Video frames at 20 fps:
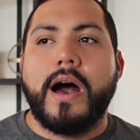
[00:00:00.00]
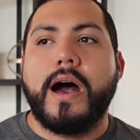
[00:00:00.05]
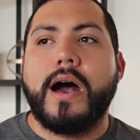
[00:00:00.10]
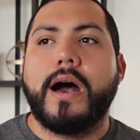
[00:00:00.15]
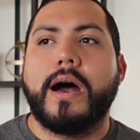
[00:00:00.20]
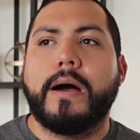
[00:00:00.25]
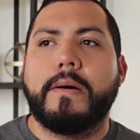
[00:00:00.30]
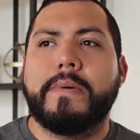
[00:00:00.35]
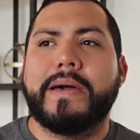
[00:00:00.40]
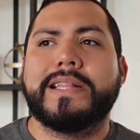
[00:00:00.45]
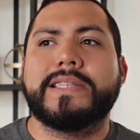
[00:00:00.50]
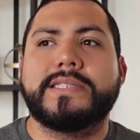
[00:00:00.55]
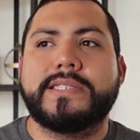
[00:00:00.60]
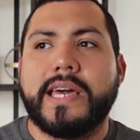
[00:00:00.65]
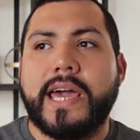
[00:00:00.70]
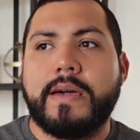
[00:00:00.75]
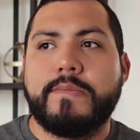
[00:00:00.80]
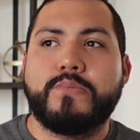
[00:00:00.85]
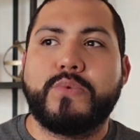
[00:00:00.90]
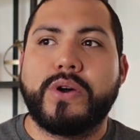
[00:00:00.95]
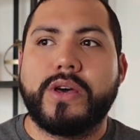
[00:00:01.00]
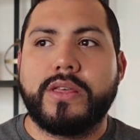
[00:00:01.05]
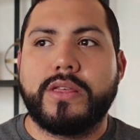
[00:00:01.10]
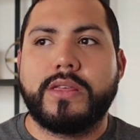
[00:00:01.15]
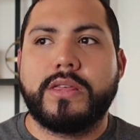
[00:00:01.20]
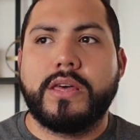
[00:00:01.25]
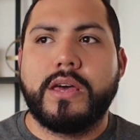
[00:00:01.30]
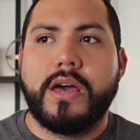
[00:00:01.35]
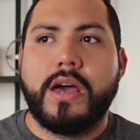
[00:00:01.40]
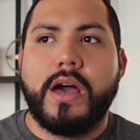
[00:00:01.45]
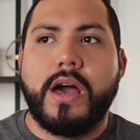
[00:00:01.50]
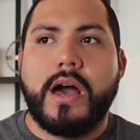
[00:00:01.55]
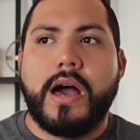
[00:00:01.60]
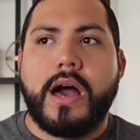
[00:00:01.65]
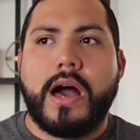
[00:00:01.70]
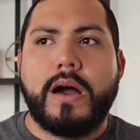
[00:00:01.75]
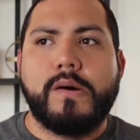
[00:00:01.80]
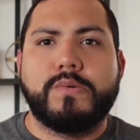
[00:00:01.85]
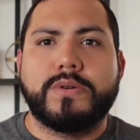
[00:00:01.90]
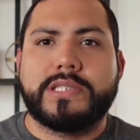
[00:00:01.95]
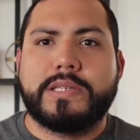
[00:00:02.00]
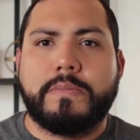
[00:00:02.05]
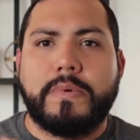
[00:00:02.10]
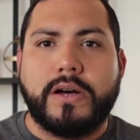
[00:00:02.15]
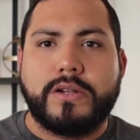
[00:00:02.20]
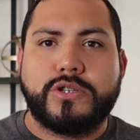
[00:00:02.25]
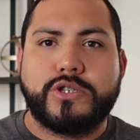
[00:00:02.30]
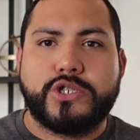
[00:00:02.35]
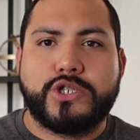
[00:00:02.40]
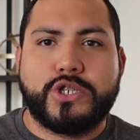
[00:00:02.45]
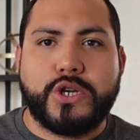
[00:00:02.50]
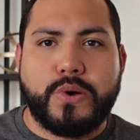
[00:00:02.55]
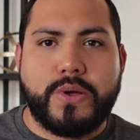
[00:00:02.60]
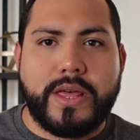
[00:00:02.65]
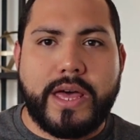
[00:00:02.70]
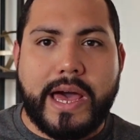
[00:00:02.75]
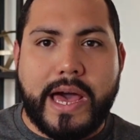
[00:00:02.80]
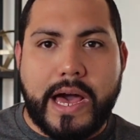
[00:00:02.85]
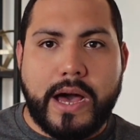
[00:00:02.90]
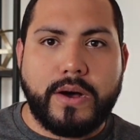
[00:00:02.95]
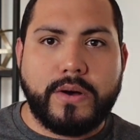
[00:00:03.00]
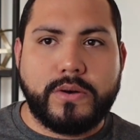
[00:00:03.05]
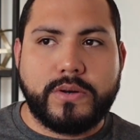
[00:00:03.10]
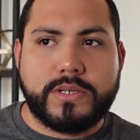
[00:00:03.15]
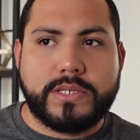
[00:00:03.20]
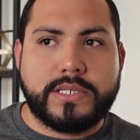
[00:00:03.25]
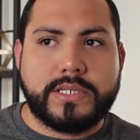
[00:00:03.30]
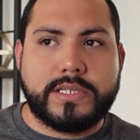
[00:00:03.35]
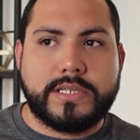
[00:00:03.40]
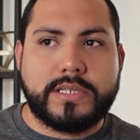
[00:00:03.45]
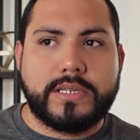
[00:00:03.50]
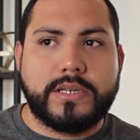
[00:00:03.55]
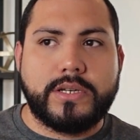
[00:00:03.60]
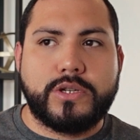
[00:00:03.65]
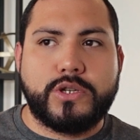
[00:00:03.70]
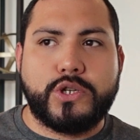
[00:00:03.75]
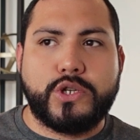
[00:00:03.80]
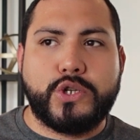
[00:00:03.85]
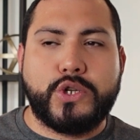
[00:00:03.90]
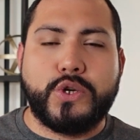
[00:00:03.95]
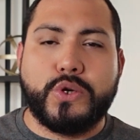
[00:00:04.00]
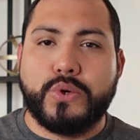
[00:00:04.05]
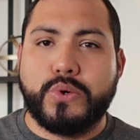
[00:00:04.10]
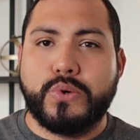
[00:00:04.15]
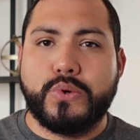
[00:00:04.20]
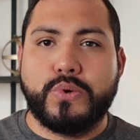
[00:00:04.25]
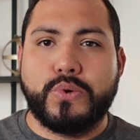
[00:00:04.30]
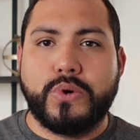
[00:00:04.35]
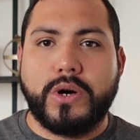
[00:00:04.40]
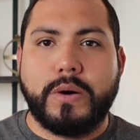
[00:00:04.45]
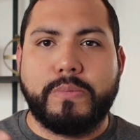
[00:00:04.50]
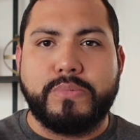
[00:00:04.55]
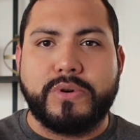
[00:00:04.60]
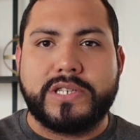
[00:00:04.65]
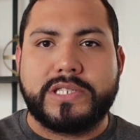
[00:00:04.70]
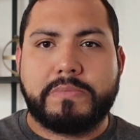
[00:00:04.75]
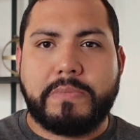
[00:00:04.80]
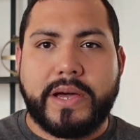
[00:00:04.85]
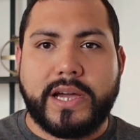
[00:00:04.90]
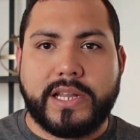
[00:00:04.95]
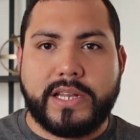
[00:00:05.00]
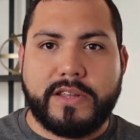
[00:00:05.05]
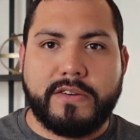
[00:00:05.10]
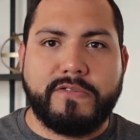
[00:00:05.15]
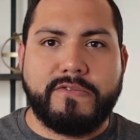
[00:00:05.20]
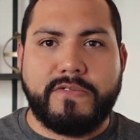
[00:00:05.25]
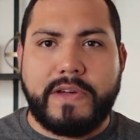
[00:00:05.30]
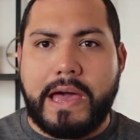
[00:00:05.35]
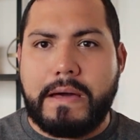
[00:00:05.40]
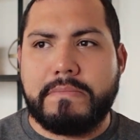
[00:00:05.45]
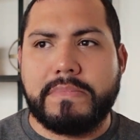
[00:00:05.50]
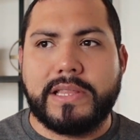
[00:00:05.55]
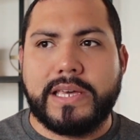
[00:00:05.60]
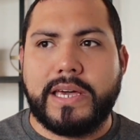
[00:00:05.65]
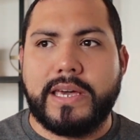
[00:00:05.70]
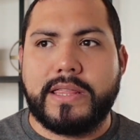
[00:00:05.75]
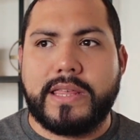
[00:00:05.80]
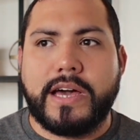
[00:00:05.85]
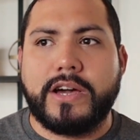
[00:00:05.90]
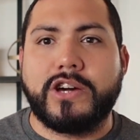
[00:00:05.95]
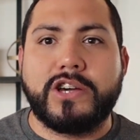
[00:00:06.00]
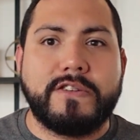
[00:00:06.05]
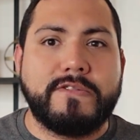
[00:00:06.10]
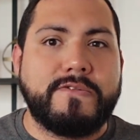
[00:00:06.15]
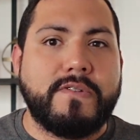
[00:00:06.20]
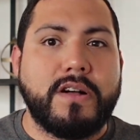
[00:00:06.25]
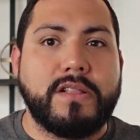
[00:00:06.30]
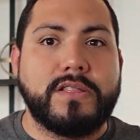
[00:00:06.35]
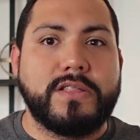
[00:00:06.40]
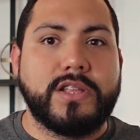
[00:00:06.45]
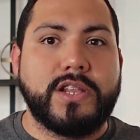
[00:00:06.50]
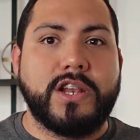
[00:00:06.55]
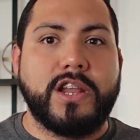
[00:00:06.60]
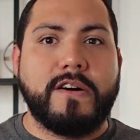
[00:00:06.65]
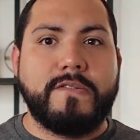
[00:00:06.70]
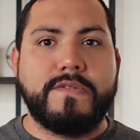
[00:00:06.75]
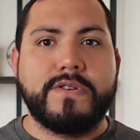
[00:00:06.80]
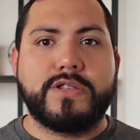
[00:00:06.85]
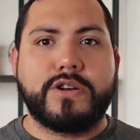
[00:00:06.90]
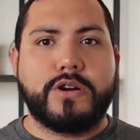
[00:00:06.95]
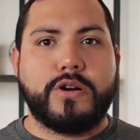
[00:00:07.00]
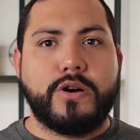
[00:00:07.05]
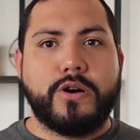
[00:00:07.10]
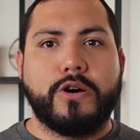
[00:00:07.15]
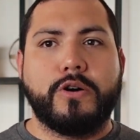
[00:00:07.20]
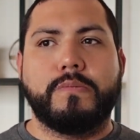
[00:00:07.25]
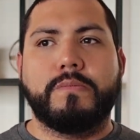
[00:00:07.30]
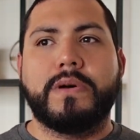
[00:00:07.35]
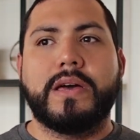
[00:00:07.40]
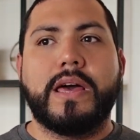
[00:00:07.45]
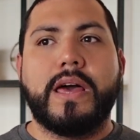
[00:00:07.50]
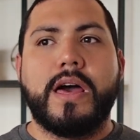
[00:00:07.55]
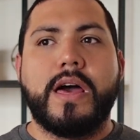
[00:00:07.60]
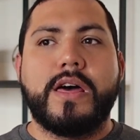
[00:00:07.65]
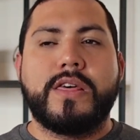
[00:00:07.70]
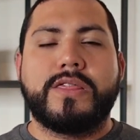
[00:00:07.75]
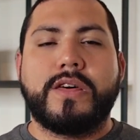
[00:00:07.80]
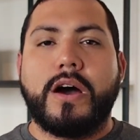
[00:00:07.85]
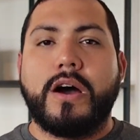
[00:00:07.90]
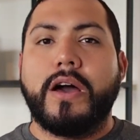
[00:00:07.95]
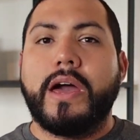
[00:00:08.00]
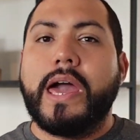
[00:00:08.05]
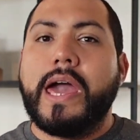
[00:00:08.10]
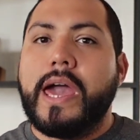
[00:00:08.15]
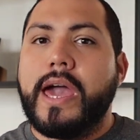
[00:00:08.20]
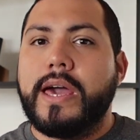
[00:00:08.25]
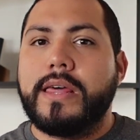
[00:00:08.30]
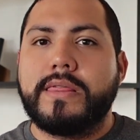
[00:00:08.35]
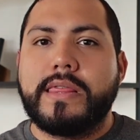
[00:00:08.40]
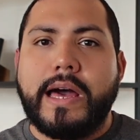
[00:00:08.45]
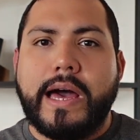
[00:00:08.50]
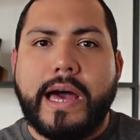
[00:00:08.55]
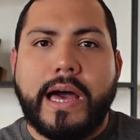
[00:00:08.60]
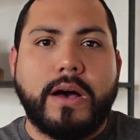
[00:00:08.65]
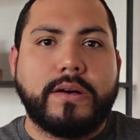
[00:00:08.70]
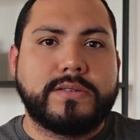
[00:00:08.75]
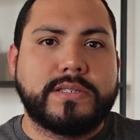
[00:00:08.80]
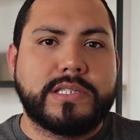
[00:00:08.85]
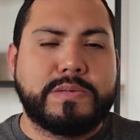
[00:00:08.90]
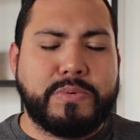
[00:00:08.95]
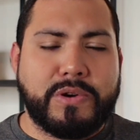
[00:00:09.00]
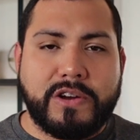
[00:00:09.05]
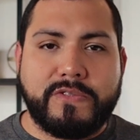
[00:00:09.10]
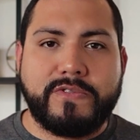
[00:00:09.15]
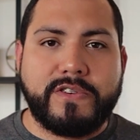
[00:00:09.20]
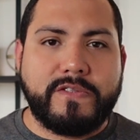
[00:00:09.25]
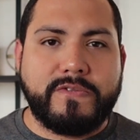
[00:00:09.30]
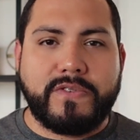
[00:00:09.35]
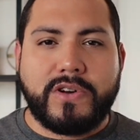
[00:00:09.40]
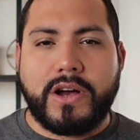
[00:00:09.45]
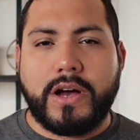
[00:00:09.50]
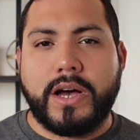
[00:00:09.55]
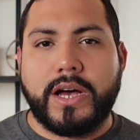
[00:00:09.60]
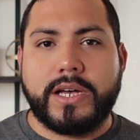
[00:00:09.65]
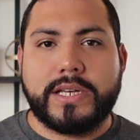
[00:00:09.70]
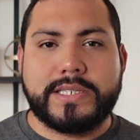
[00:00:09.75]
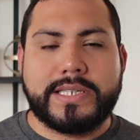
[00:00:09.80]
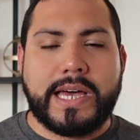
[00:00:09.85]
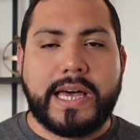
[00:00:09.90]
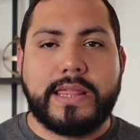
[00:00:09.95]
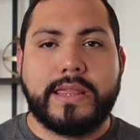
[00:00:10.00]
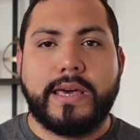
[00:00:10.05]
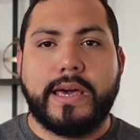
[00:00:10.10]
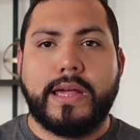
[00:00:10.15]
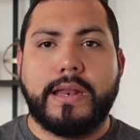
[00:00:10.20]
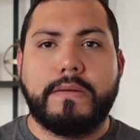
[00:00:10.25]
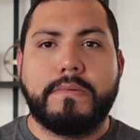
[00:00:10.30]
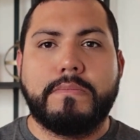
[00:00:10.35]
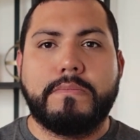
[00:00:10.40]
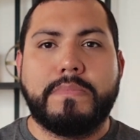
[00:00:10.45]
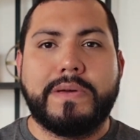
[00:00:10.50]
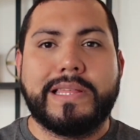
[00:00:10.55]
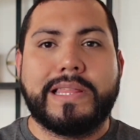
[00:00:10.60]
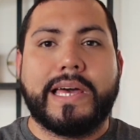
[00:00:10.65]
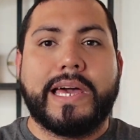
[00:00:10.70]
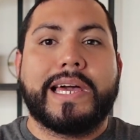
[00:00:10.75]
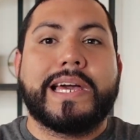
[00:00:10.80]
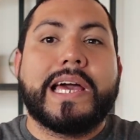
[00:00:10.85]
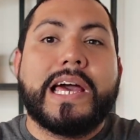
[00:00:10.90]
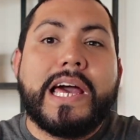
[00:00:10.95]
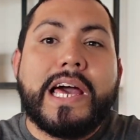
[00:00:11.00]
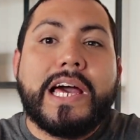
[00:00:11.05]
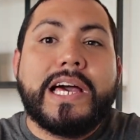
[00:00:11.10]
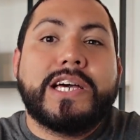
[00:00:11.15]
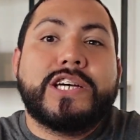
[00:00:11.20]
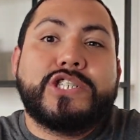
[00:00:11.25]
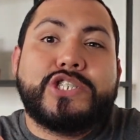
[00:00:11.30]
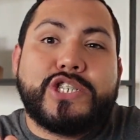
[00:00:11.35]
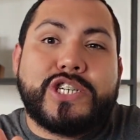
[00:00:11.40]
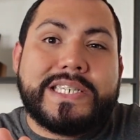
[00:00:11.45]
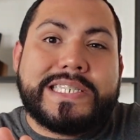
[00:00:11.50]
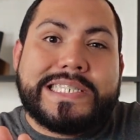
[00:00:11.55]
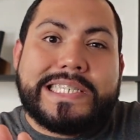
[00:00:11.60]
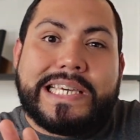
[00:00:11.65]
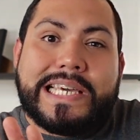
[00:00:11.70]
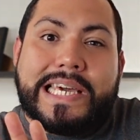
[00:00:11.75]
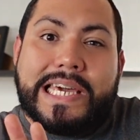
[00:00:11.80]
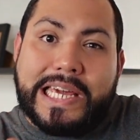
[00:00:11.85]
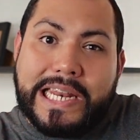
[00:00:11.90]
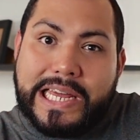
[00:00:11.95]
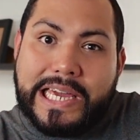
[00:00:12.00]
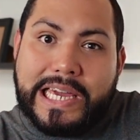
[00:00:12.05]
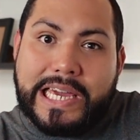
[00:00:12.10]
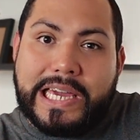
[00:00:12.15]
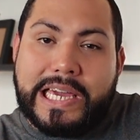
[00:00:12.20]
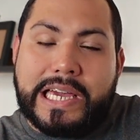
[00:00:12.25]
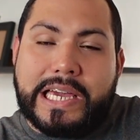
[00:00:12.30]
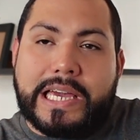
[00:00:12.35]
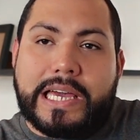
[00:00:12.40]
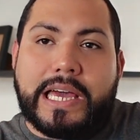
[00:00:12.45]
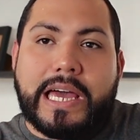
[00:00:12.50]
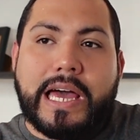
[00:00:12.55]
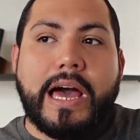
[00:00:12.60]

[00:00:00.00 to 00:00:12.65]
And same with, I was about to show the house to a prospective family that could have fallen in love with their home, thought, hey, that house is perfect for us, and then be like, just kidding.